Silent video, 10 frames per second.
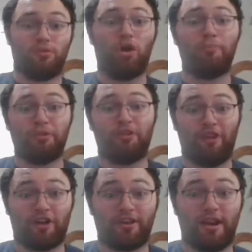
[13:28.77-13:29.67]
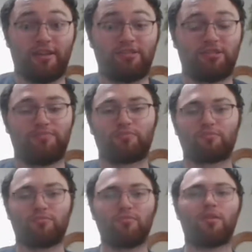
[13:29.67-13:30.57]
Open your fucking eyes.
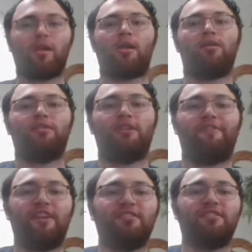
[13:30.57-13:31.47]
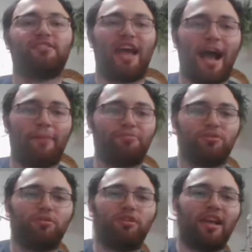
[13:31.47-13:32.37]
The Fiend is
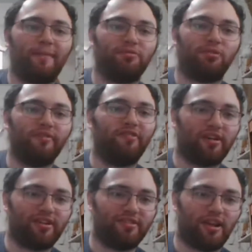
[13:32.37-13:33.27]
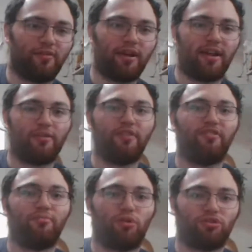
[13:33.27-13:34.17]
absolutely fucking dead right now.
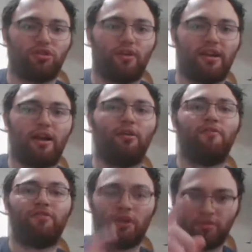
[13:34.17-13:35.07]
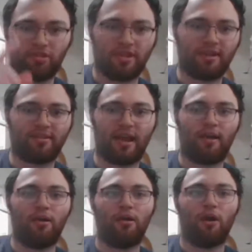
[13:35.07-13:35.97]
Even more so right now. If you don't think
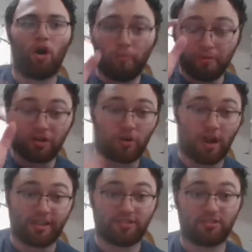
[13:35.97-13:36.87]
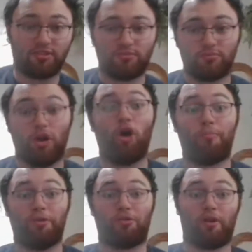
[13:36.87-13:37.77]
that, open your eyes.
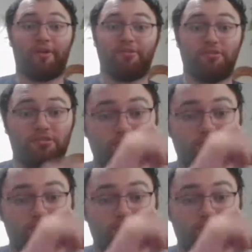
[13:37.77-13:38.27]
Open your eyes.